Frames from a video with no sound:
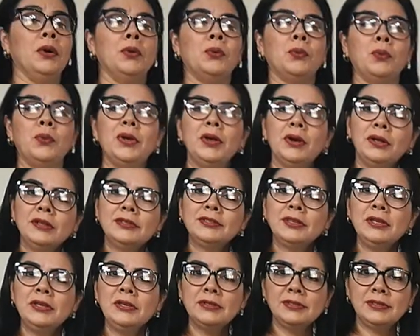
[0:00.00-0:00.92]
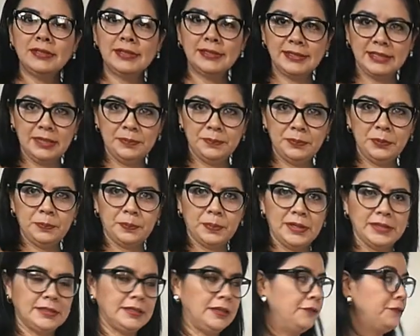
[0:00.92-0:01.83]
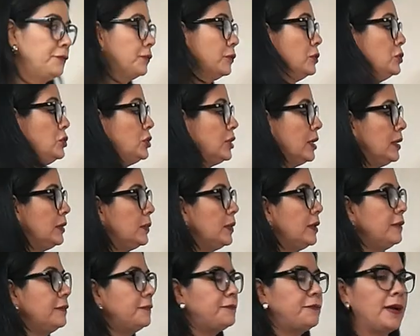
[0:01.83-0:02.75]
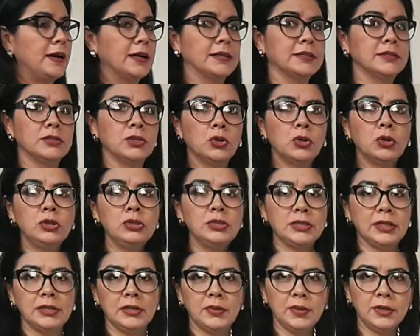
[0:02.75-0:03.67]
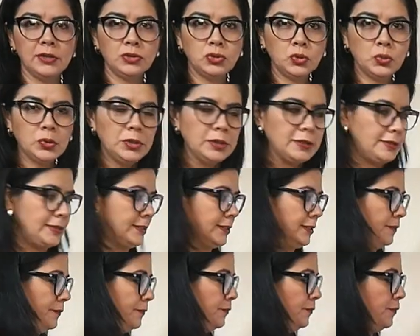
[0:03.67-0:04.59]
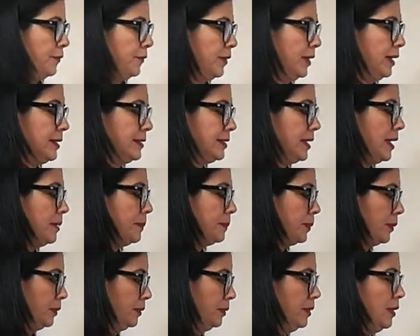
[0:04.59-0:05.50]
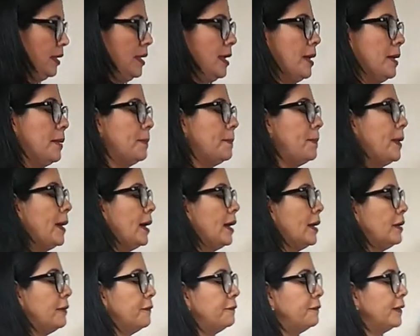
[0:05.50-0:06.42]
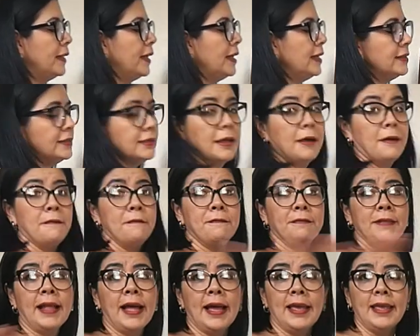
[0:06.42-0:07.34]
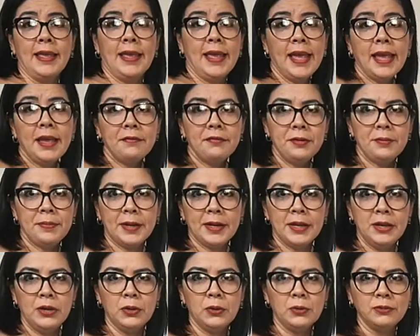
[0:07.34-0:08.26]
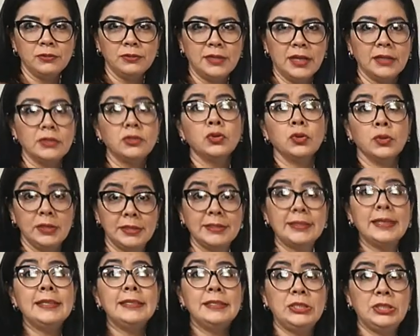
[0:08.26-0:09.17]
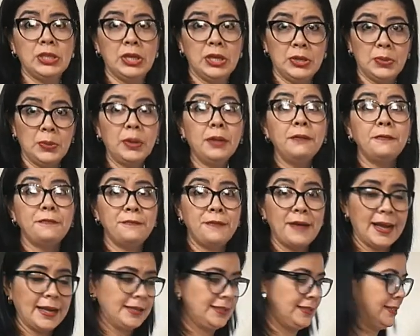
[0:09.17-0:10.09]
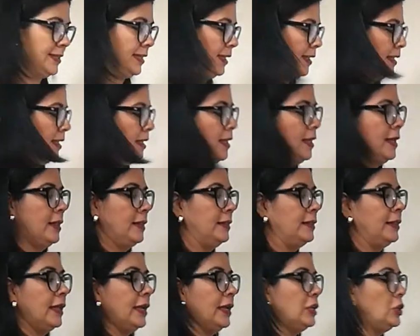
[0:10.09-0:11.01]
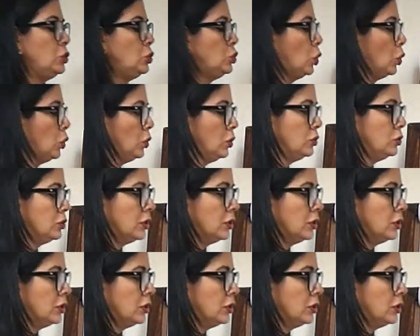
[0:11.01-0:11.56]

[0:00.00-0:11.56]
We also use the simple present for general facts or general truths. For example, butterflies fly. Everybody knows that, so it's a general fact. They don't